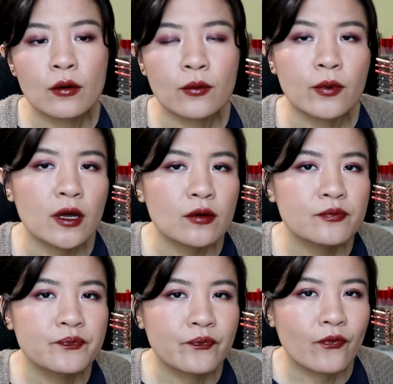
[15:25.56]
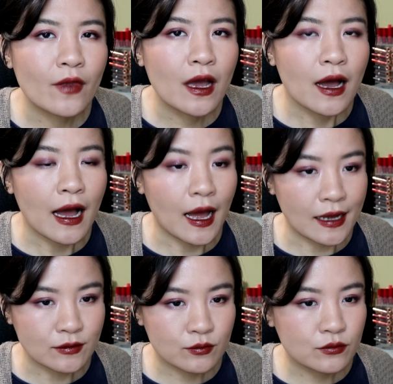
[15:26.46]
Well,
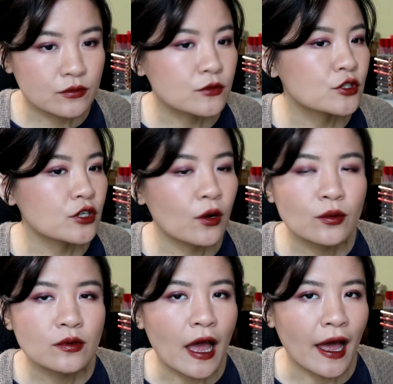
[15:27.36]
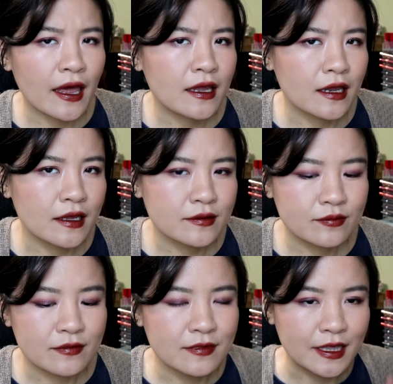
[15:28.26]
I don't hate it,
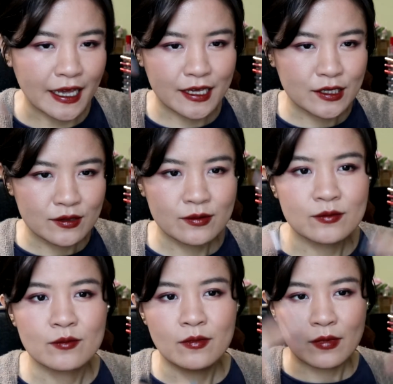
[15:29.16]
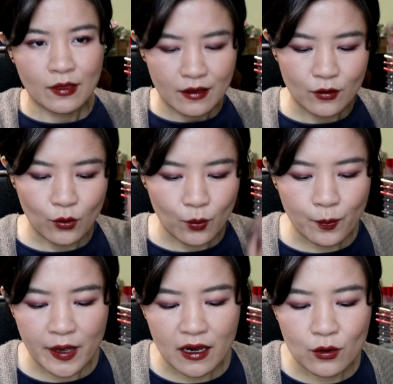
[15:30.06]
like
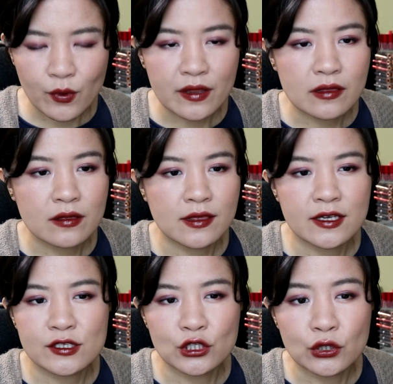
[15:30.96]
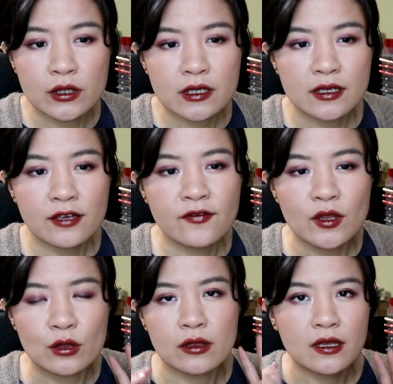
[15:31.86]
paired with this look,
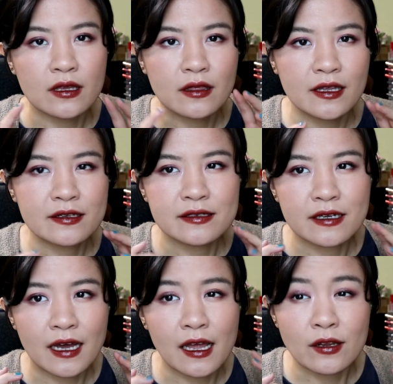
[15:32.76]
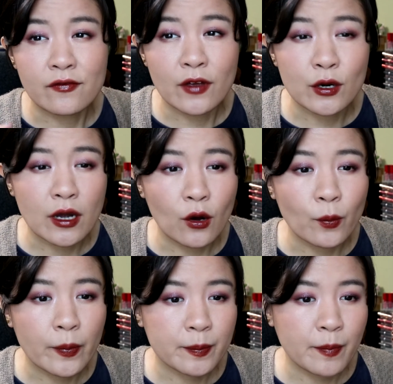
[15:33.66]
even in this kind of very
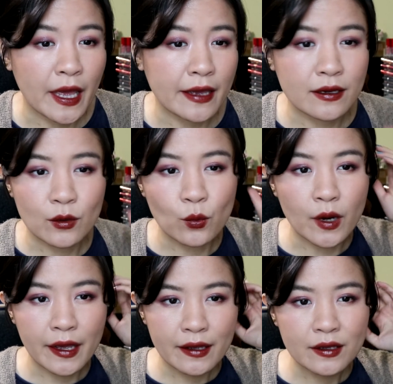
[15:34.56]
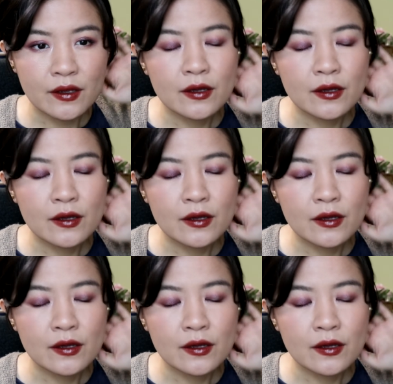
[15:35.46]
opaque way.